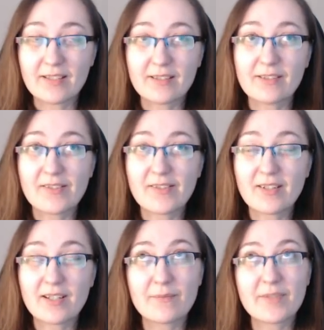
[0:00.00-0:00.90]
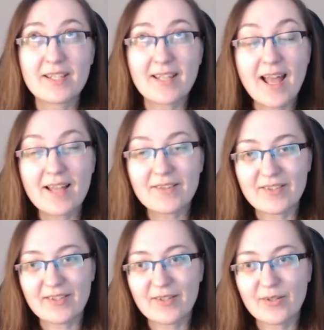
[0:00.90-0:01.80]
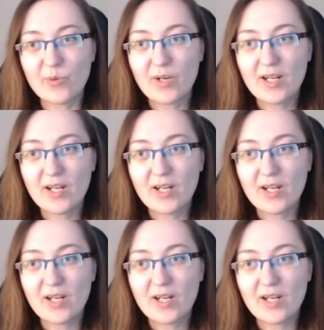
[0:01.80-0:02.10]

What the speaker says: The circumstance, though.